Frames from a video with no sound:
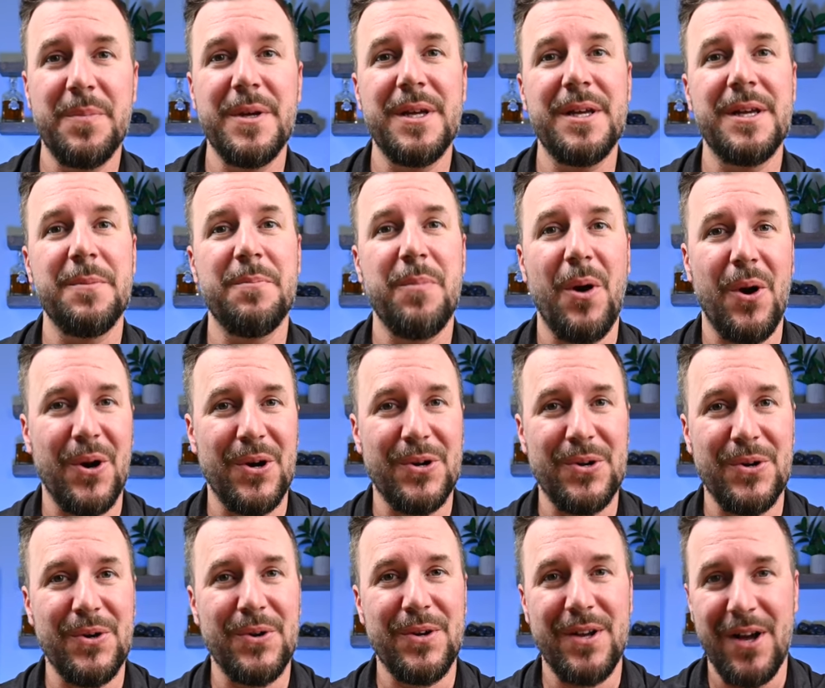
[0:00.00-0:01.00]
being
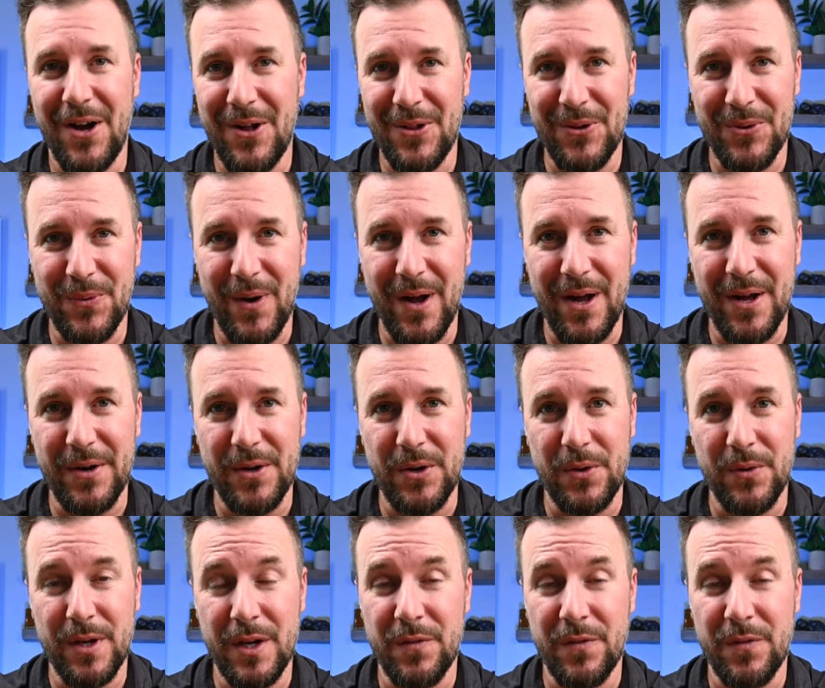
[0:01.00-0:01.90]
Parker, Colorado.